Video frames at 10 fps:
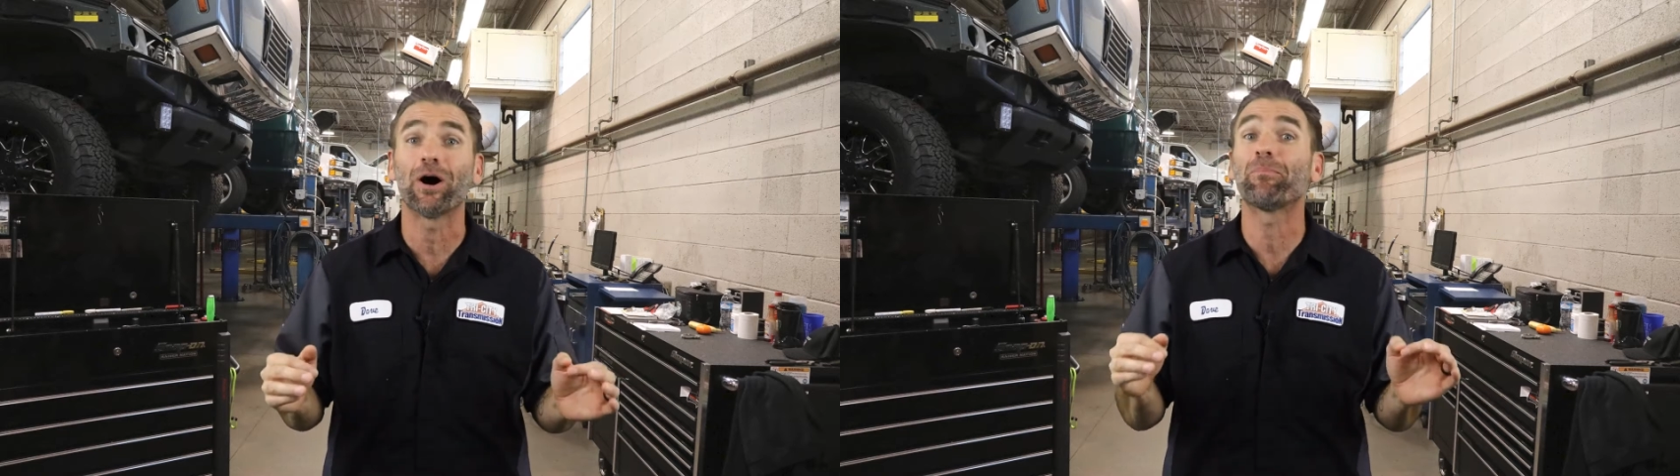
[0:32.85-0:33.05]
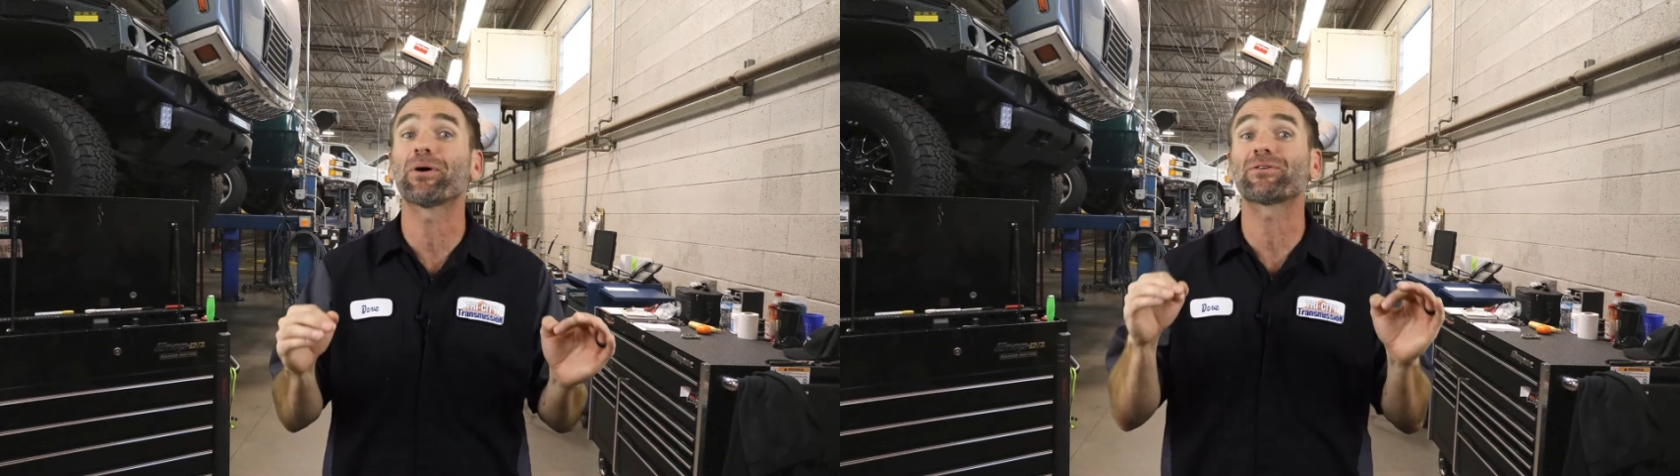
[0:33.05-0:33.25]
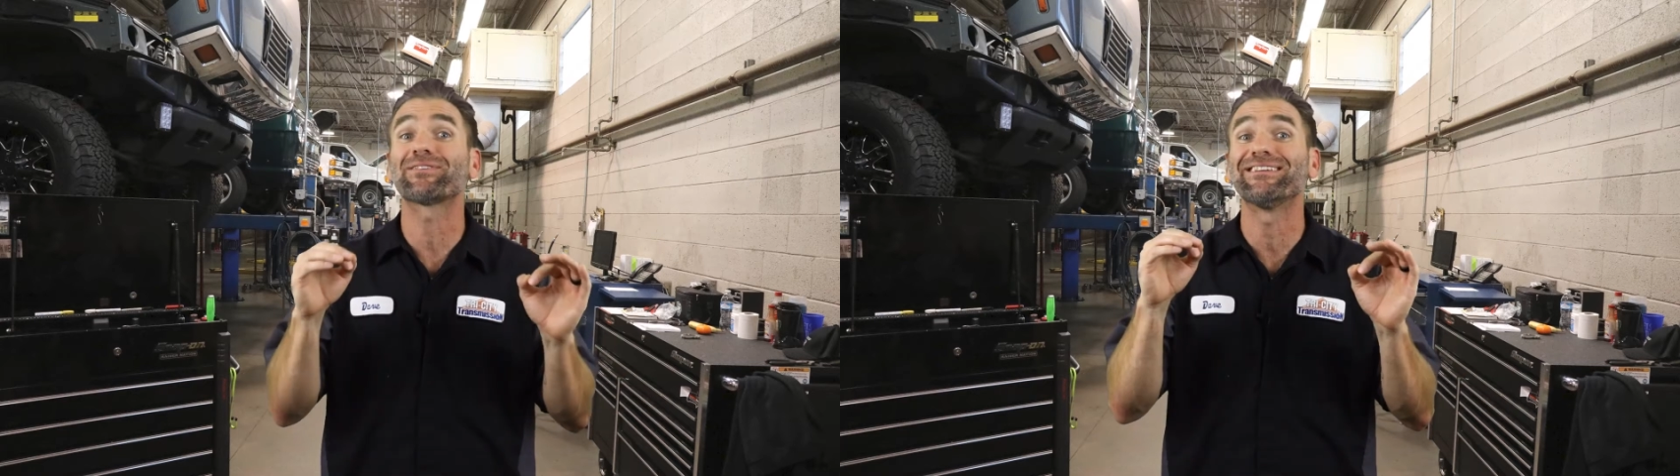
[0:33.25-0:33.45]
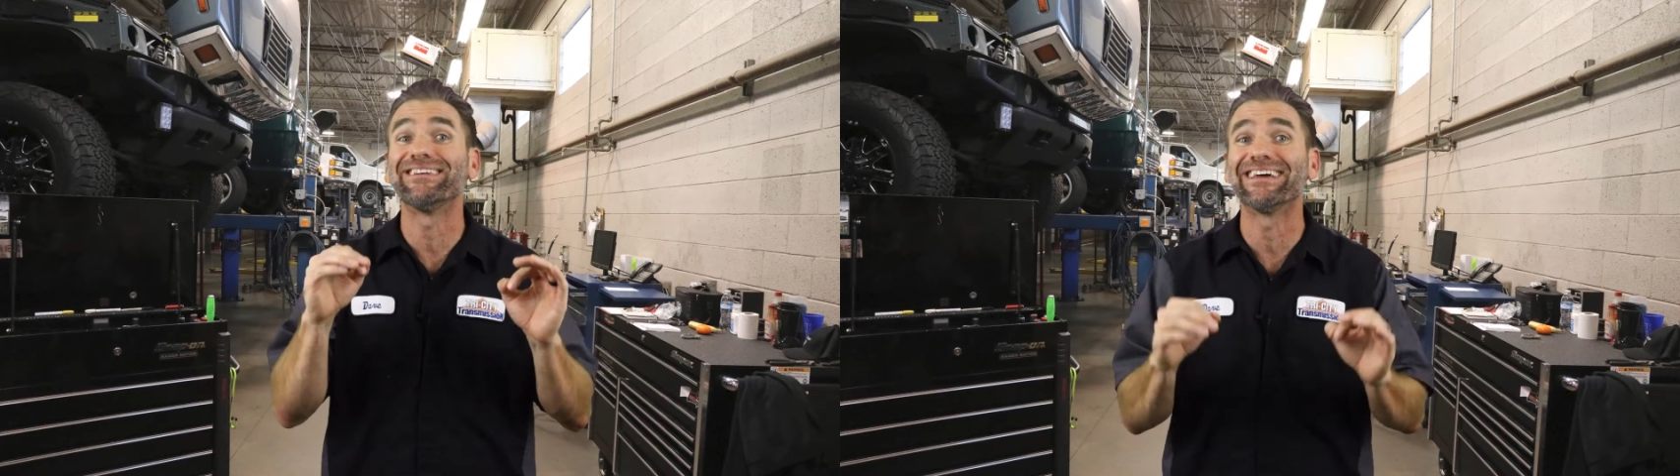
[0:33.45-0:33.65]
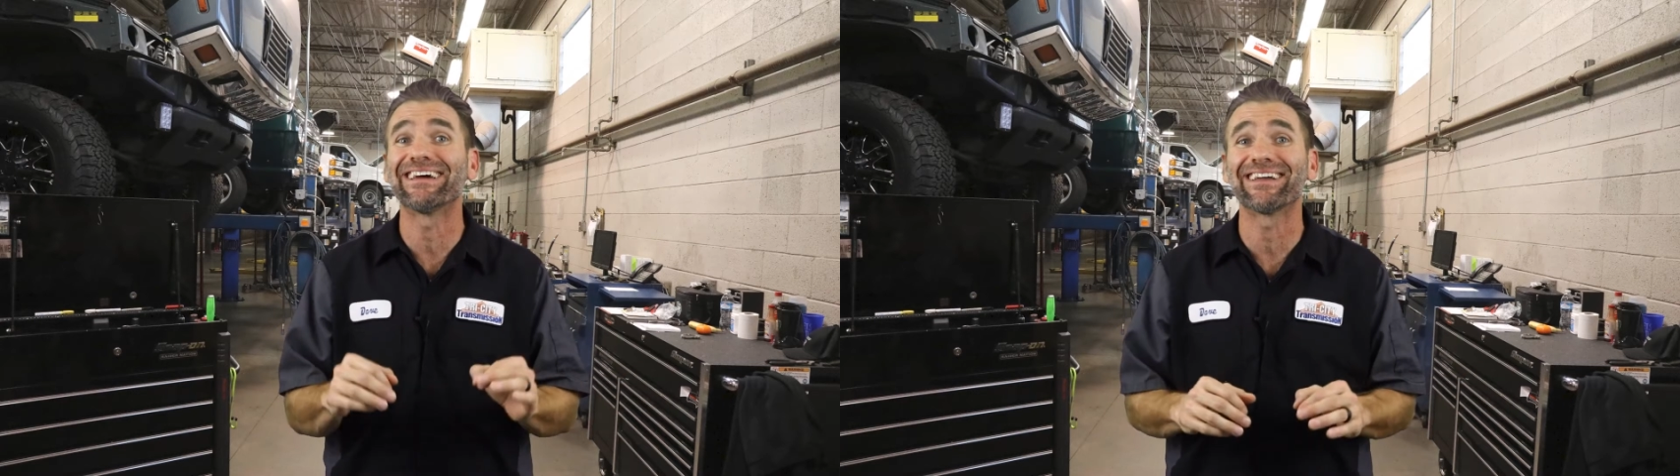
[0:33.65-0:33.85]
A puddle
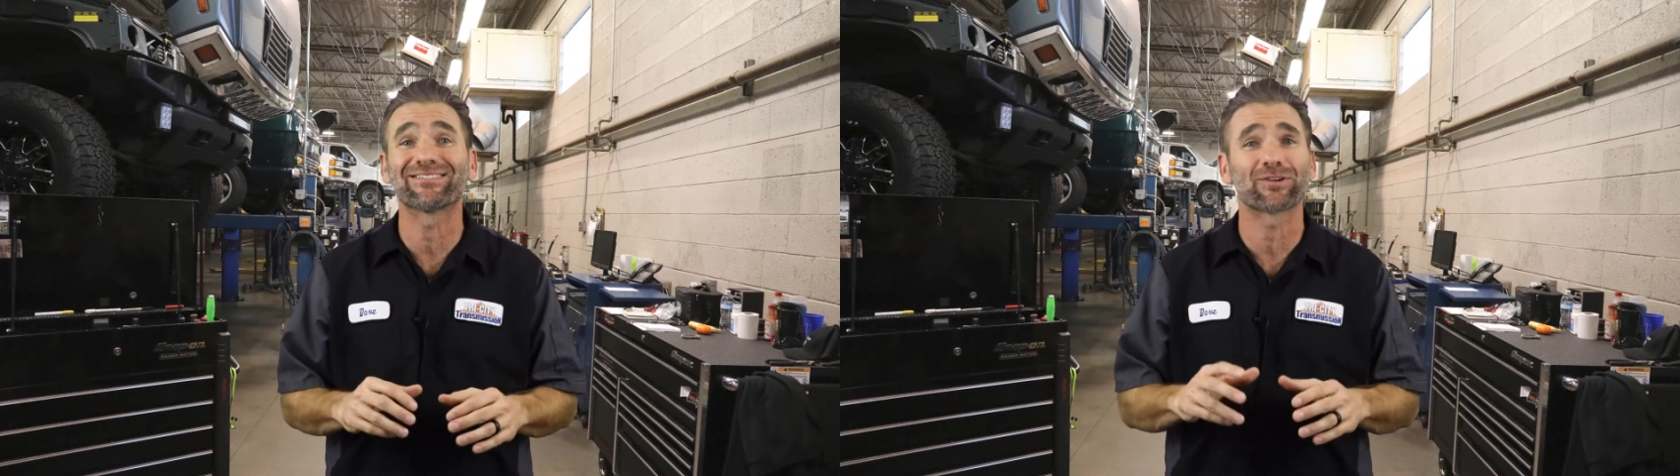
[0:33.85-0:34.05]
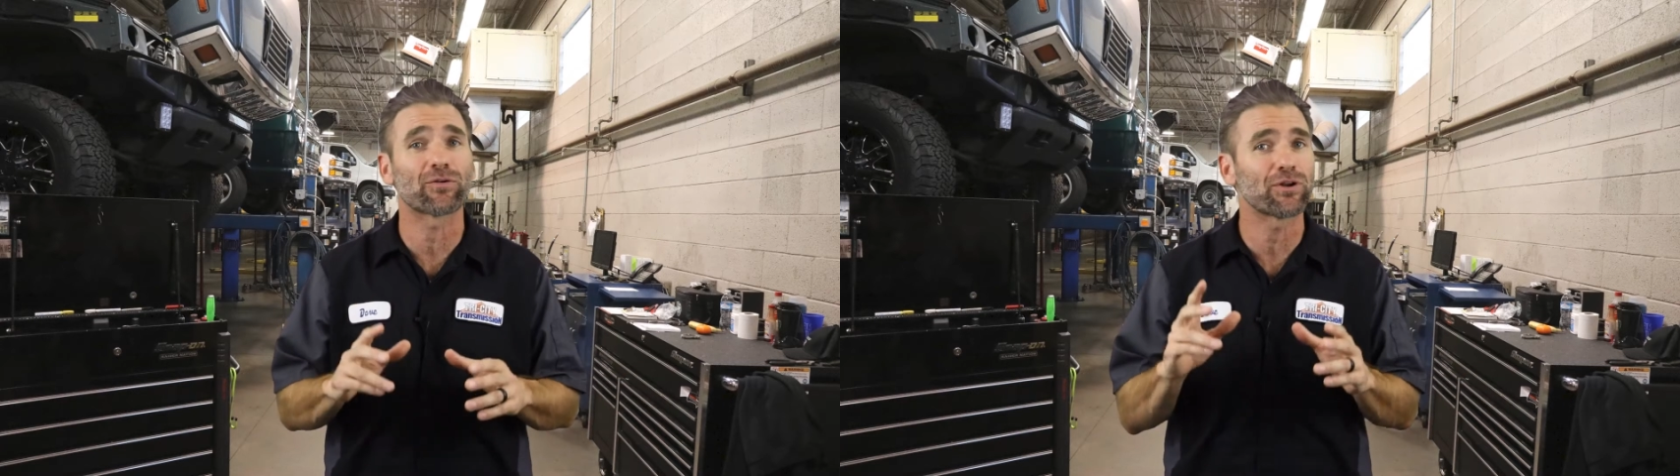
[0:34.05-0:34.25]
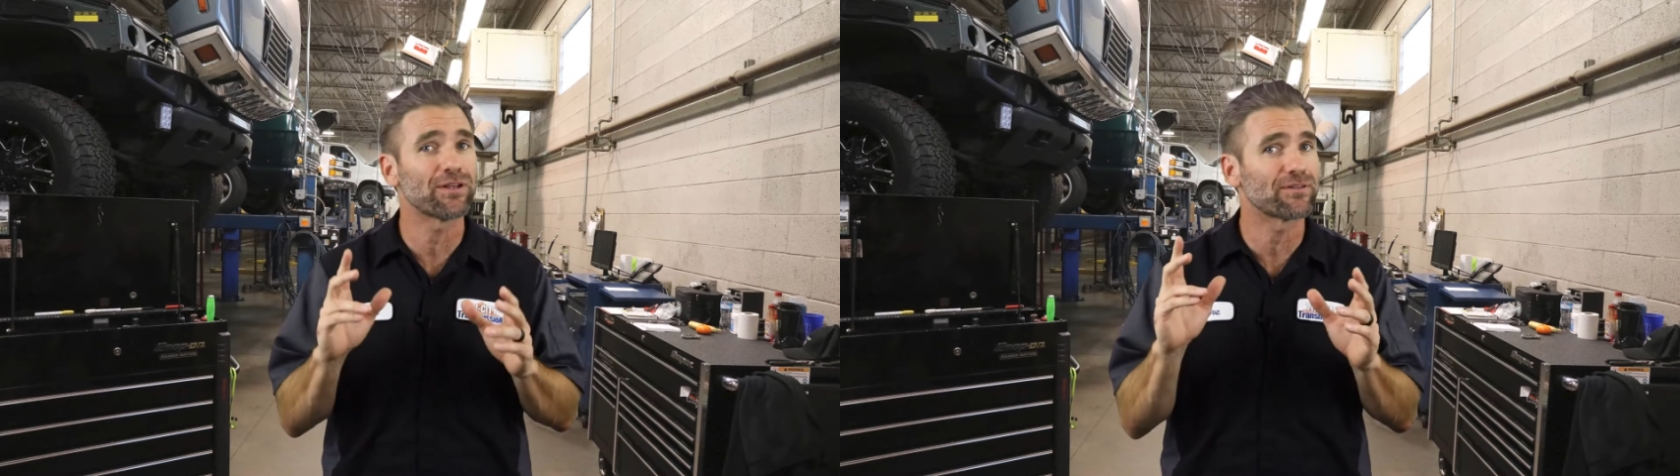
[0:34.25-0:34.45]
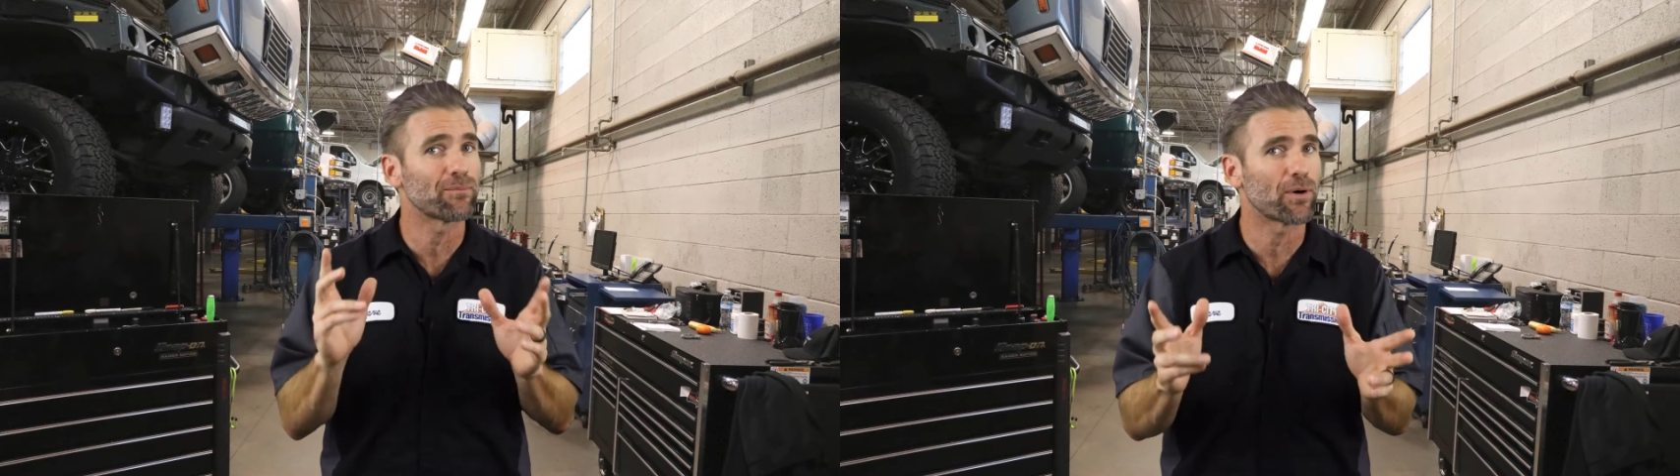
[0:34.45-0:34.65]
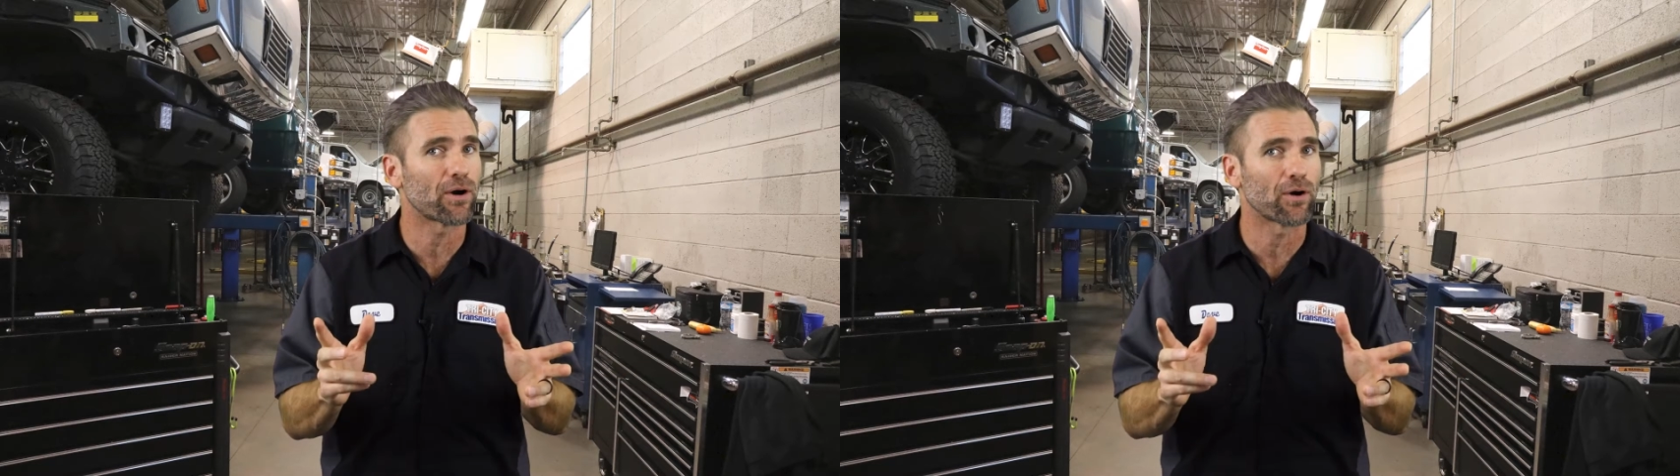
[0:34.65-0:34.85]
today is an overheat
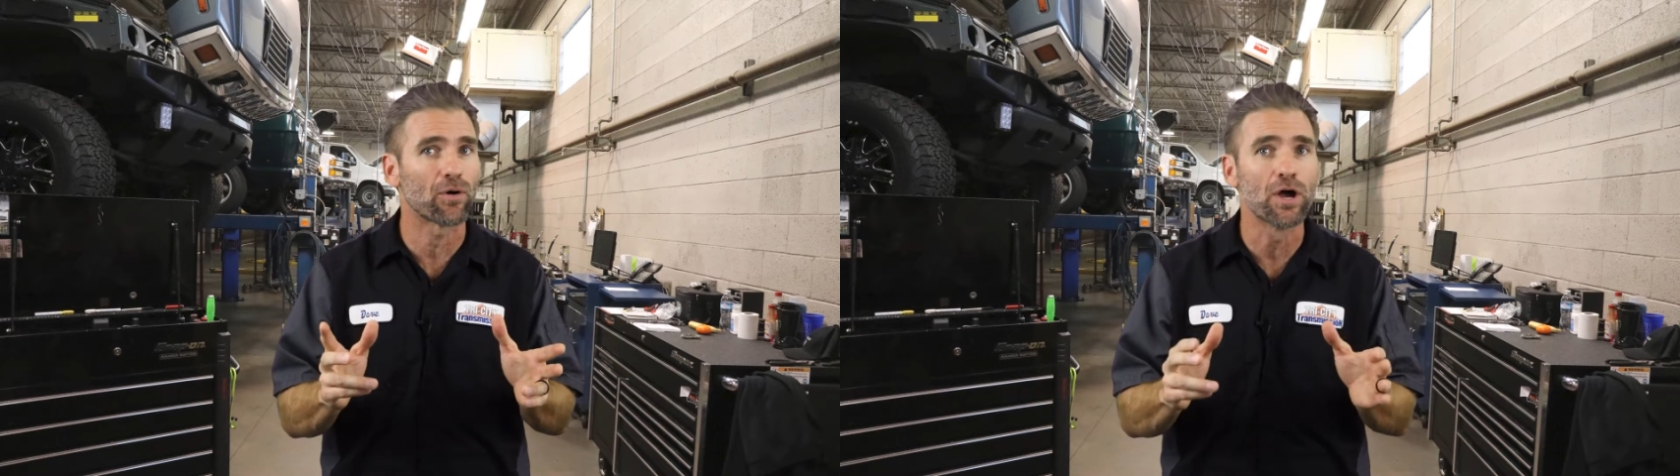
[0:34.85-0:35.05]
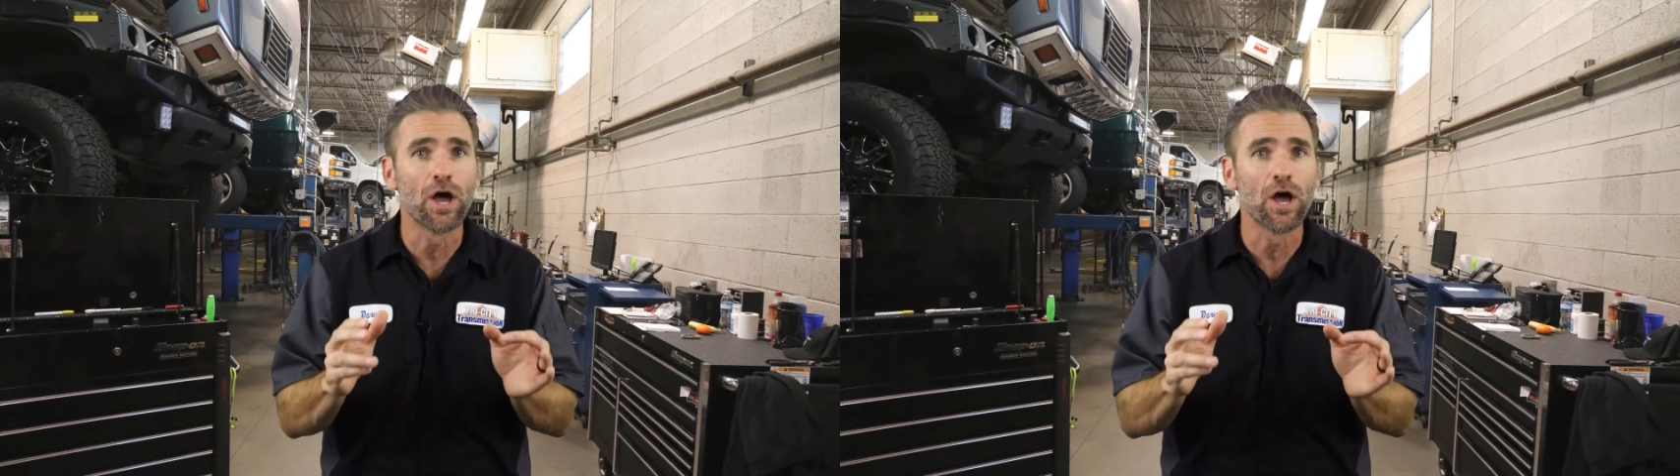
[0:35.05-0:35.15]
tomorrow.